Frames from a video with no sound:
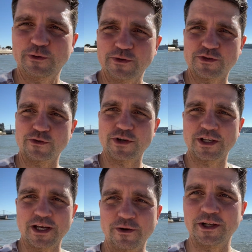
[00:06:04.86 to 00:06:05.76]
and serene
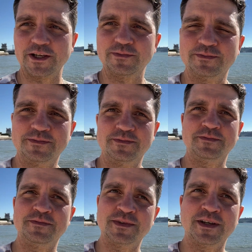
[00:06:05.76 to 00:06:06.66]
down here.
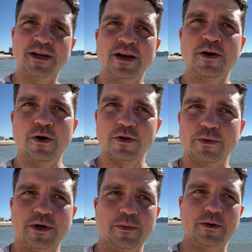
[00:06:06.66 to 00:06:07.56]
Although we're
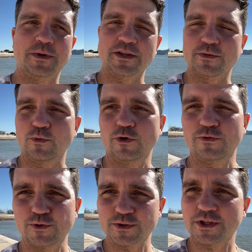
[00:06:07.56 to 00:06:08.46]
coming up against some
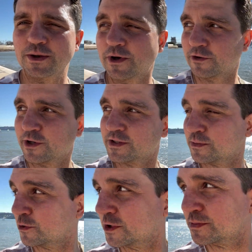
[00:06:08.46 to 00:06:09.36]
waterfalls, so that might create some
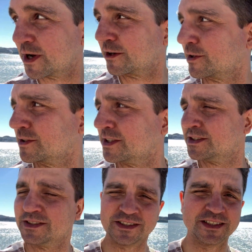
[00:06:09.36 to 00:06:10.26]
noise background.
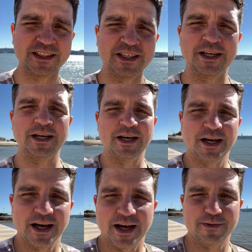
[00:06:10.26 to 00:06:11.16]

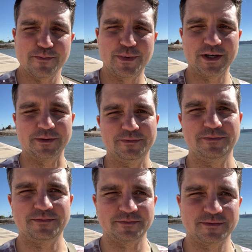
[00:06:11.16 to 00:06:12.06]
But
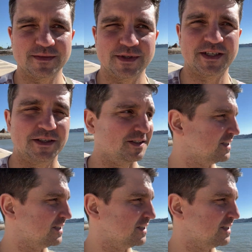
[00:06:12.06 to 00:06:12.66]
still,